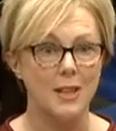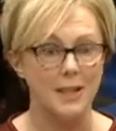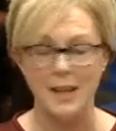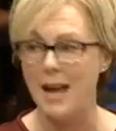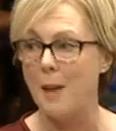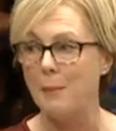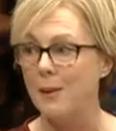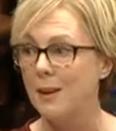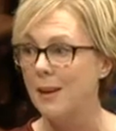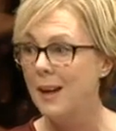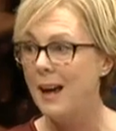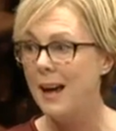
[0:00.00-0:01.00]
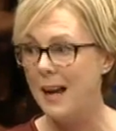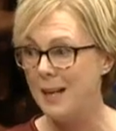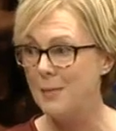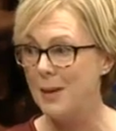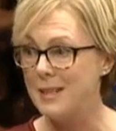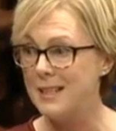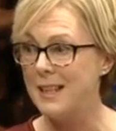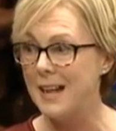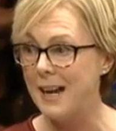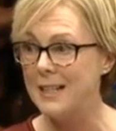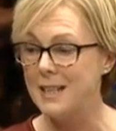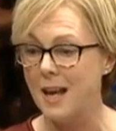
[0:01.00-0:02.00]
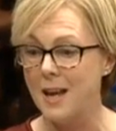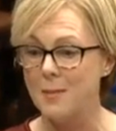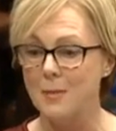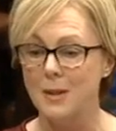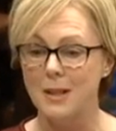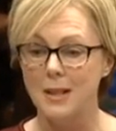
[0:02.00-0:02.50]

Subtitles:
that can happen anybody at any time,